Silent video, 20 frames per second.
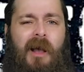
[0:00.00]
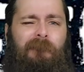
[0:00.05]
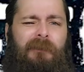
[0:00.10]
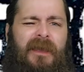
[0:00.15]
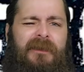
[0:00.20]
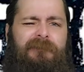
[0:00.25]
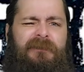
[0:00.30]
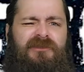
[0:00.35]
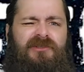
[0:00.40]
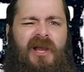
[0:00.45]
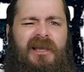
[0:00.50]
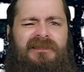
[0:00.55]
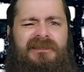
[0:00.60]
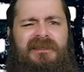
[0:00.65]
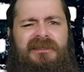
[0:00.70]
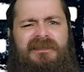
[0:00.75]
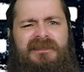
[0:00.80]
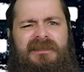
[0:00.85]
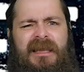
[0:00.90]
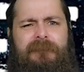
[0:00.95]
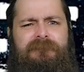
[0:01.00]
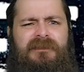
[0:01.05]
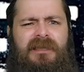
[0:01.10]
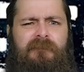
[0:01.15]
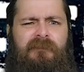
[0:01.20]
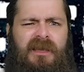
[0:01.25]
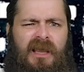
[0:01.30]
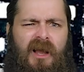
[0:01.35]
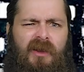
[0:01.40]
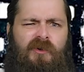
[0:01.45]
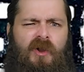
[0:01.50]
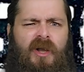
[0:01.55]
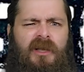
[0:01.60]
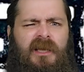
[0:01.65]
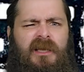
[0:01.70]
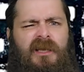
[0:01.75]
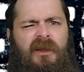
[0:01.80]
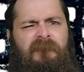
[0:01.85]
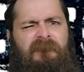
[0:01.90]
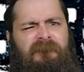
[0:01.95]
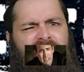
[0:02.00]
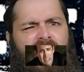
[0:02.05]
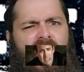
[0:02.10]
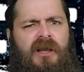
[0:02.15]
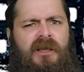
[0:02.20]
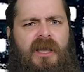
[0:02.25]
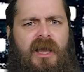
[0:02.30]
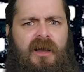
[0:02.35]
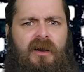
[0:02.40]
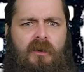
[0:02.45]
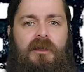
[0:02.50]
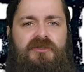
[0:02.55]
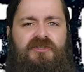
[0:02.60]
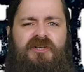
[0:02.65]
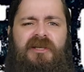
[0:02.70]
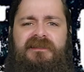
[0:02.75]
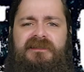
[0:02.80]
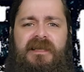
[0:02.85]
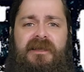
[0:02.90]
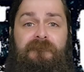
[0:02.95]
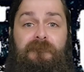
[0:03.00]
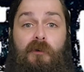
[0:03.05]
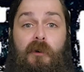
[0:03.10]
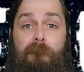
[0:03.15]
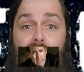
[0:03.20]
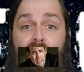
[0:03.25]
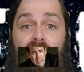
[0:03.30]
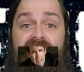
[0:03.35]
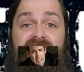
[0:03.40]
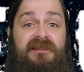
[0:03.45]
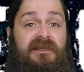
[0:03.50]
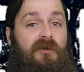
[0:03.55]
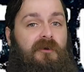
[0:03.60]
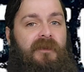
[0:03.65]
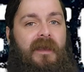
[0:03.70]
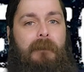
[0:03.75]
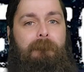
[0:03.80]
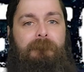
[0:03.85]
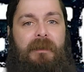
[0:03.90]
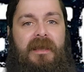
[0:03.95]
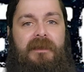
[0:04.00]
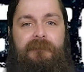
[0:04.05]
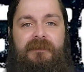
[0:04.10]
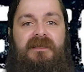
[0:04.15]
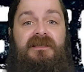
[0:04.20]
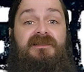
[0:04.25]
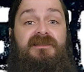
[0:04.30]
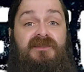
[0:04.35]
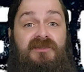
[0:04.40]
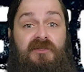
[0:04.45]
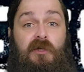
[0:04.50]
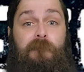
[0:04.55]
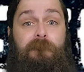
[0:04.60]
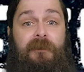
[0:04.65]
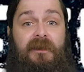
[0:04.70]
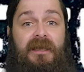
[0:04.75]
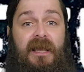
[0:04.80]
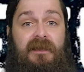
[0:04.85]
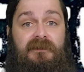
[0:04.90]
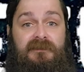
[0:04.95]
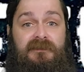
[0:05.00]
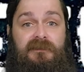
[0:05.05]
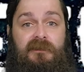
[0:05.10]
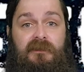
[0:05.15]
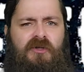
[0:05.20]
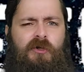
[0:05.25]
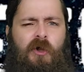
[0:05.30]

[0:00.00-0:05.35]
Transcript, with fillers: A baby tries to step to me, I'll knock it the f out. She's either a p***y or that baby is super gangster.